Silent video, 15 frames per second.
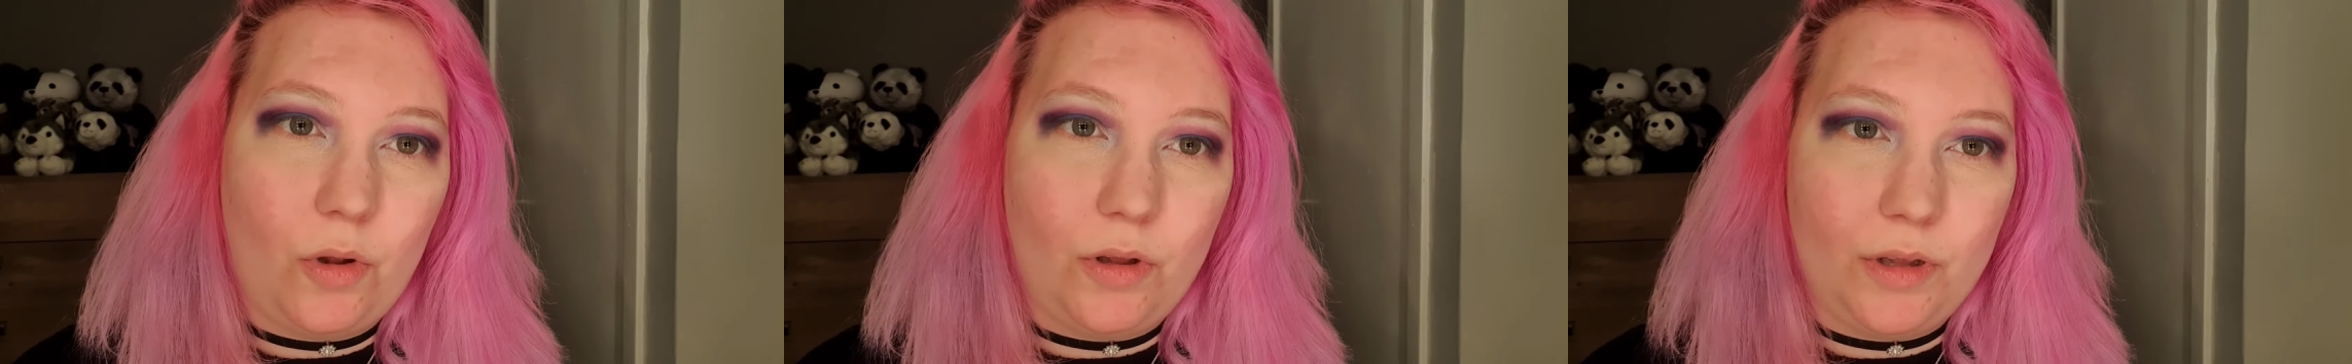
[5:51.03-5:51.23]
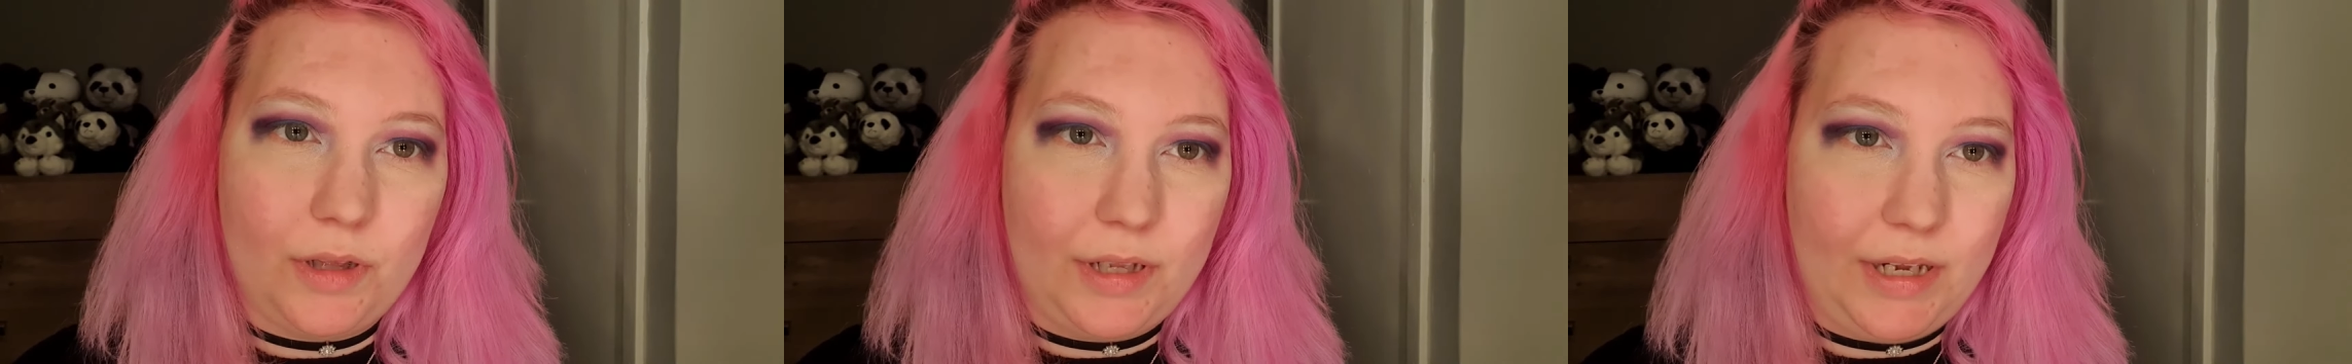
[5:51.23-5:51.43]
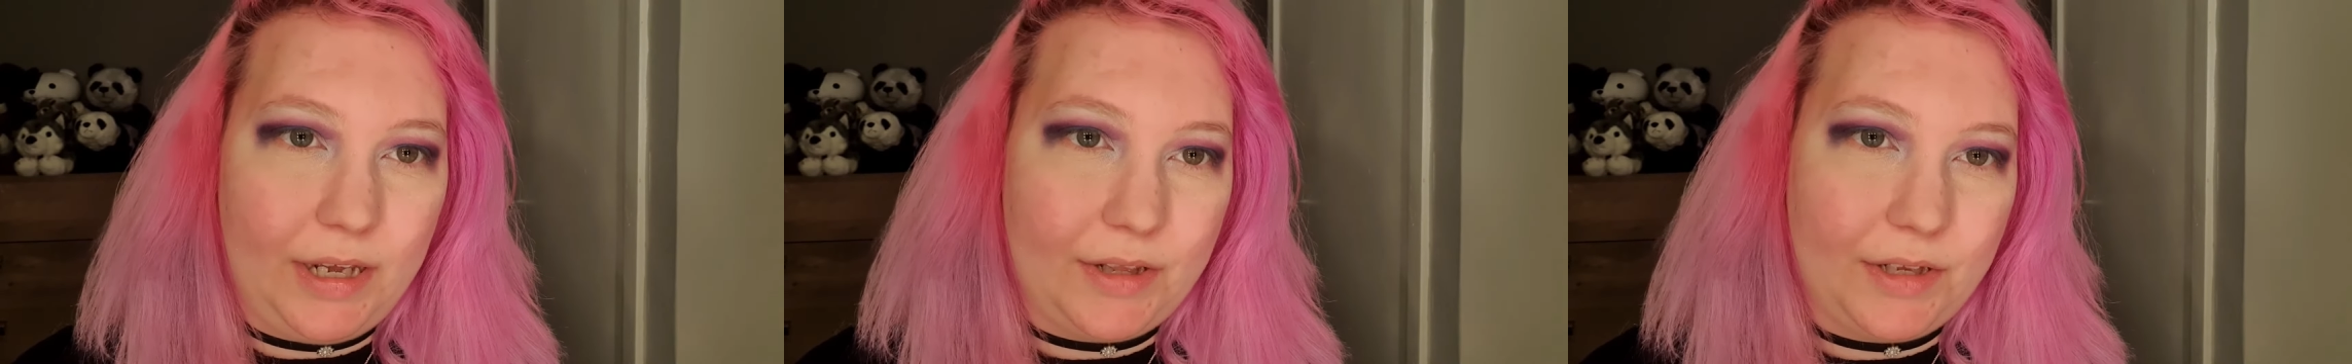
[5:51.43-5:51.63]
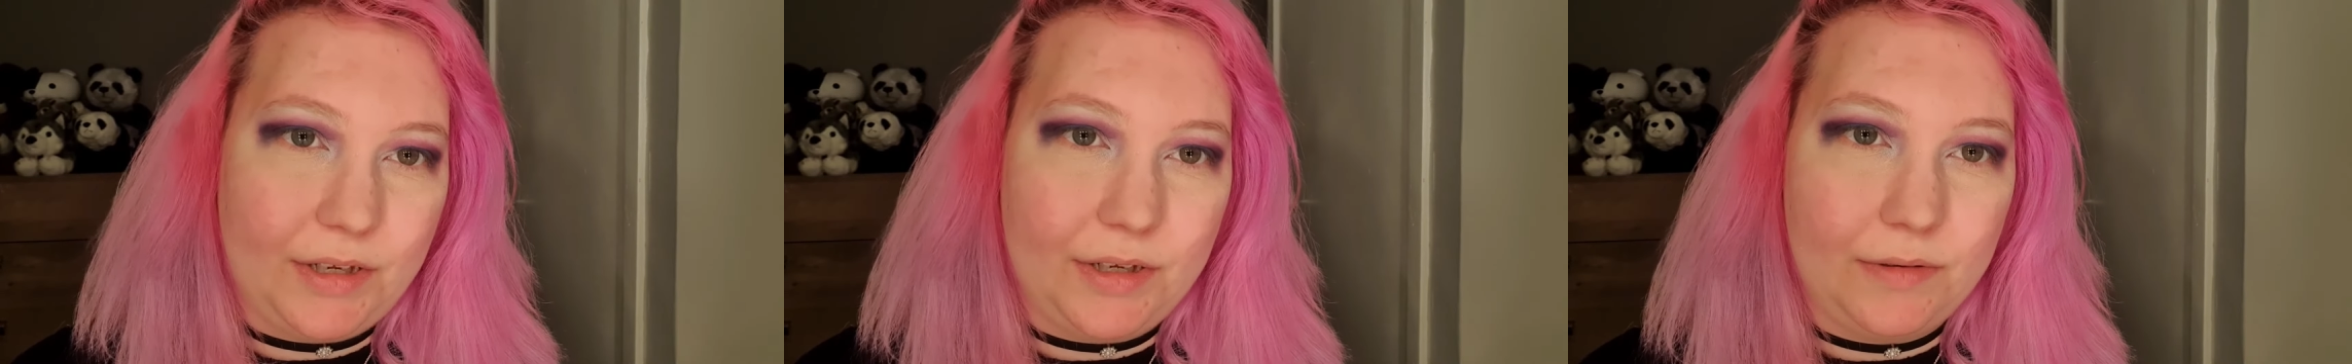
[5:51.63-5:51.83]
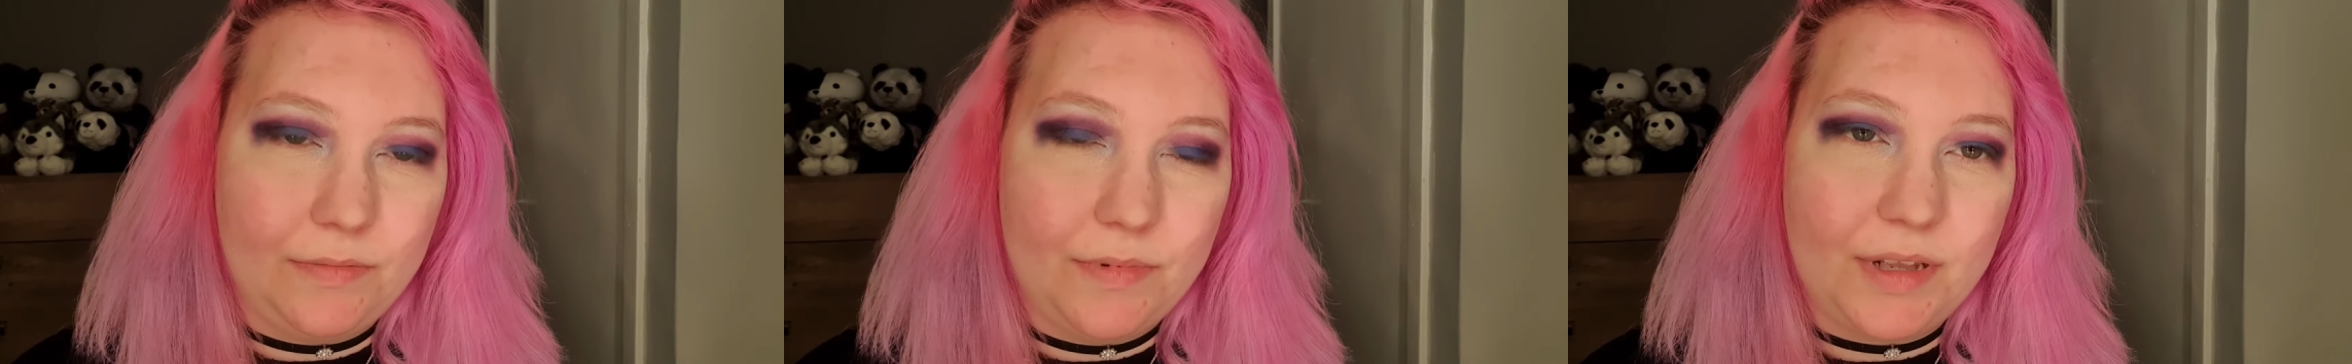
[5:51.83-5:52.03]
all the
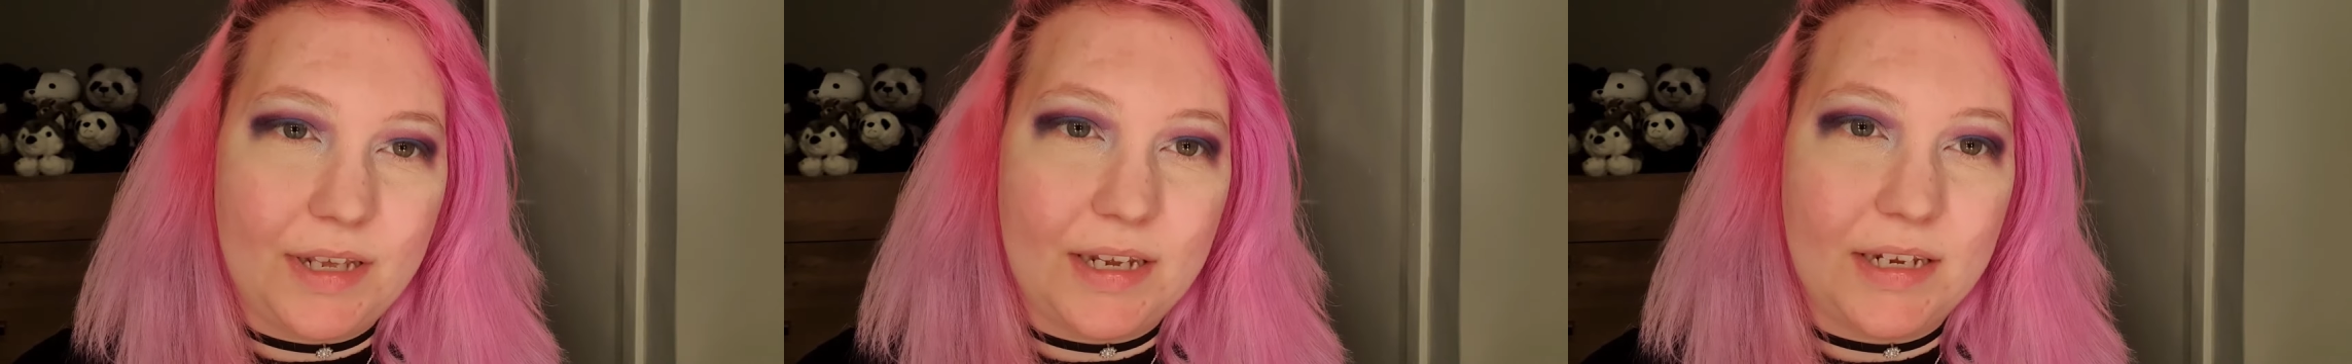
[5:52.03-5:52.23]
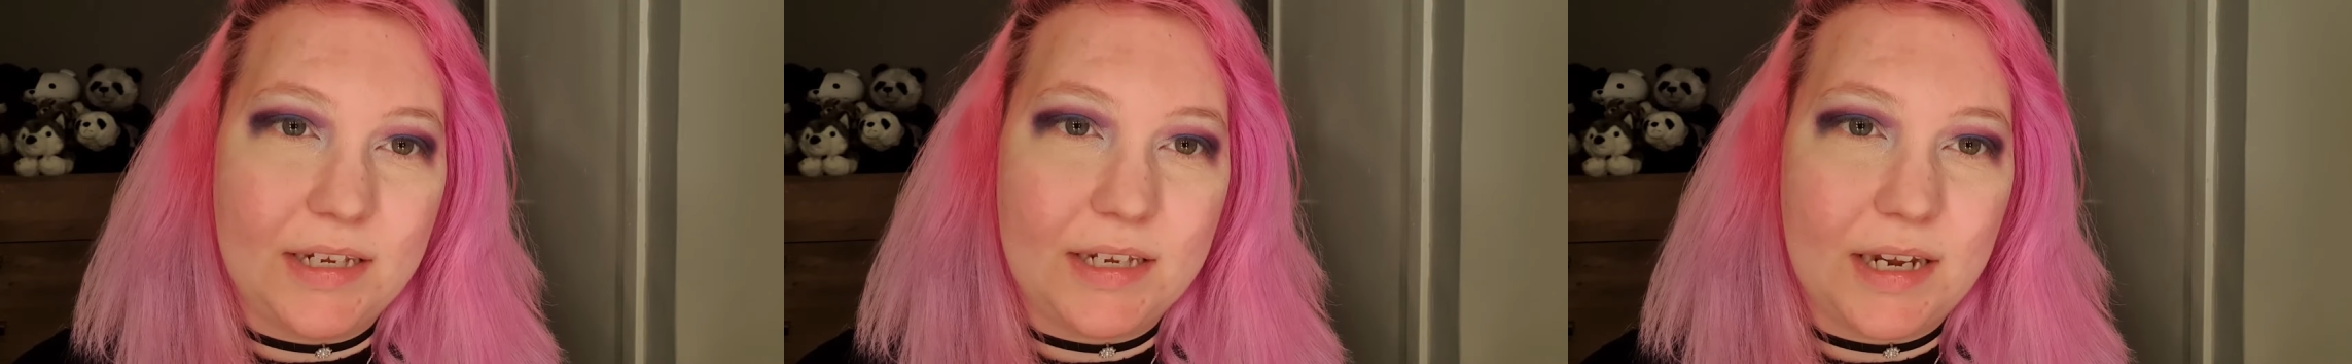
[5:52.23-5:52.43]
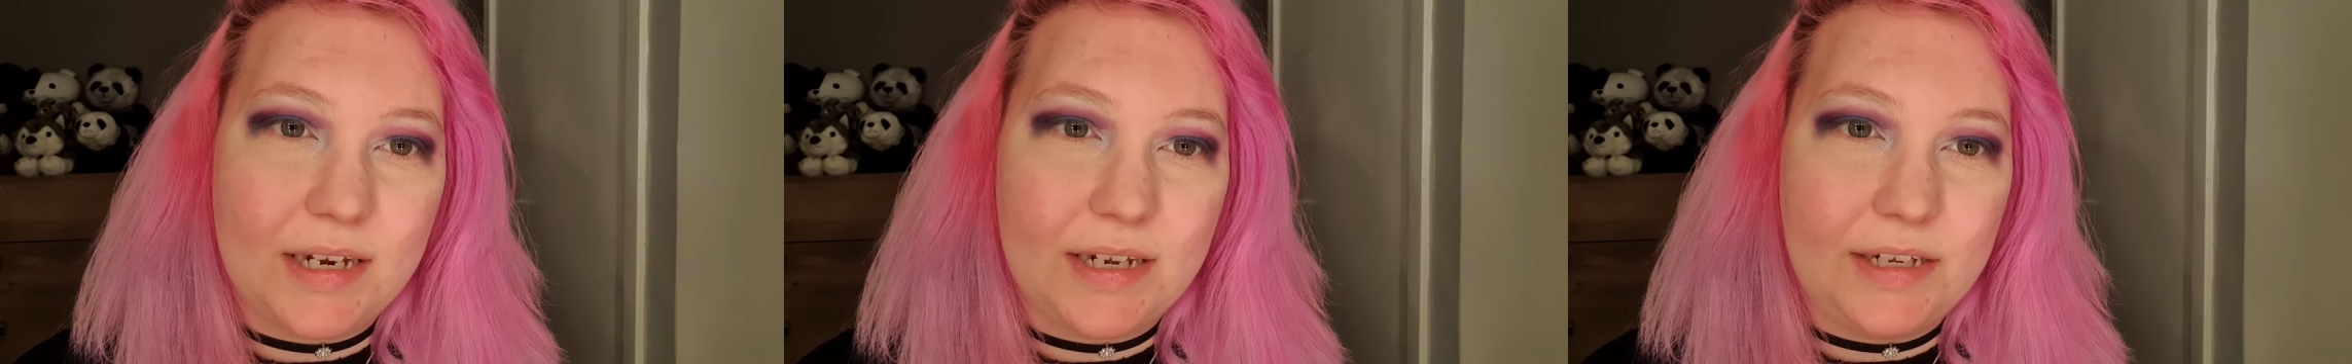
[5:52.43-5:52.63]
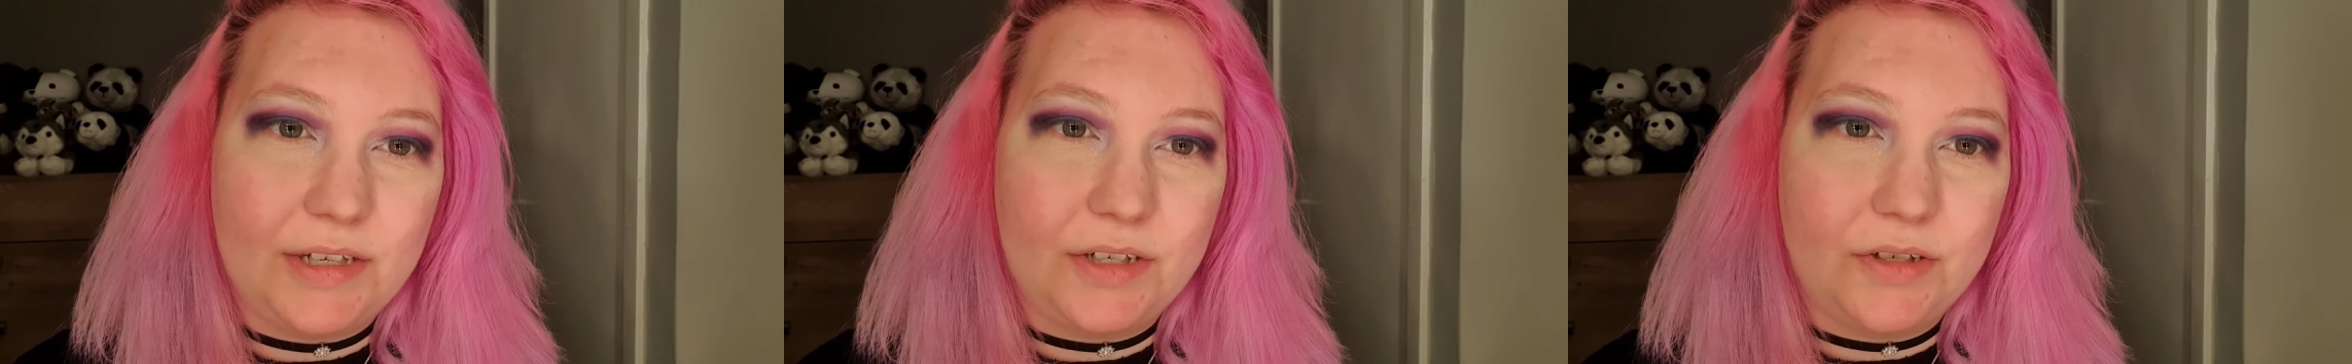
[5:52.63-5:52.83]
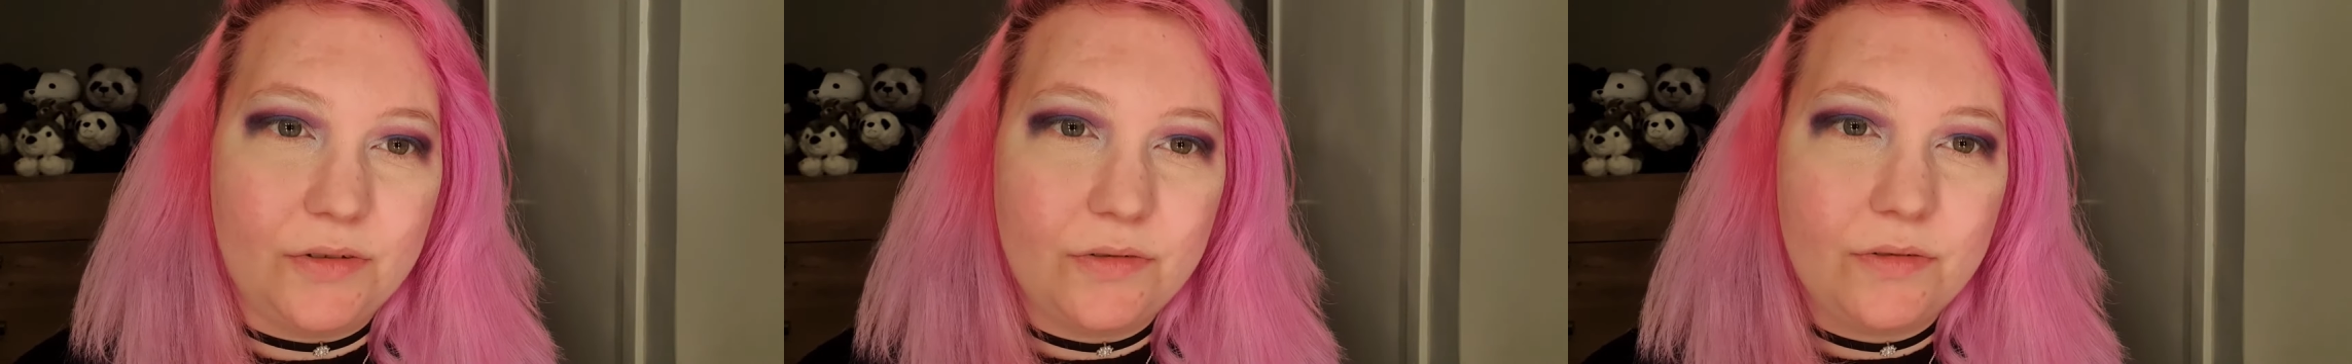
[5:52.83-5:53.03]
other things I
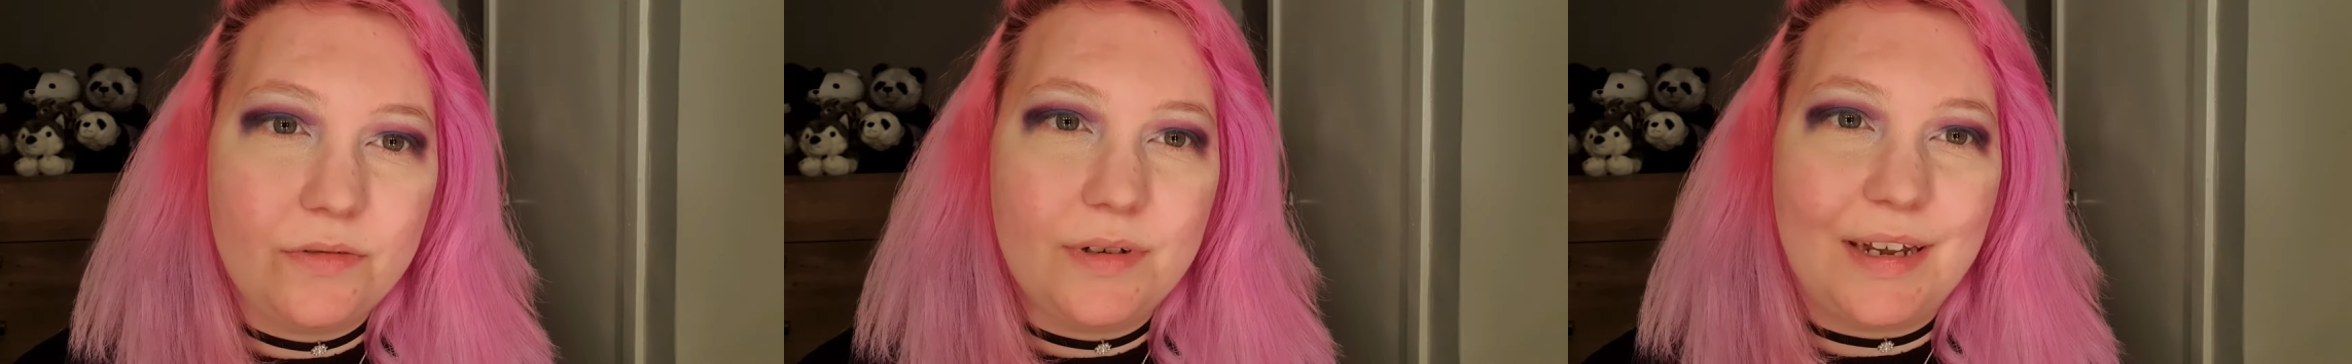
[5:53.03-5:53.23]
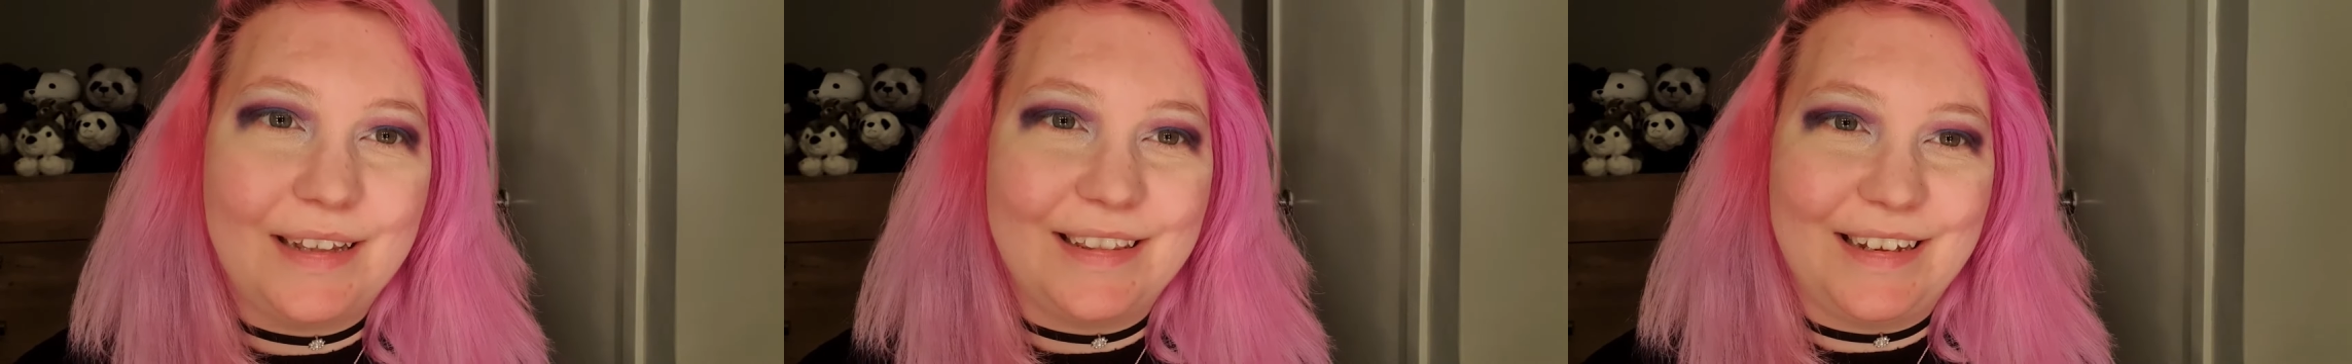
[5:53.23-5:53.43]
need to do,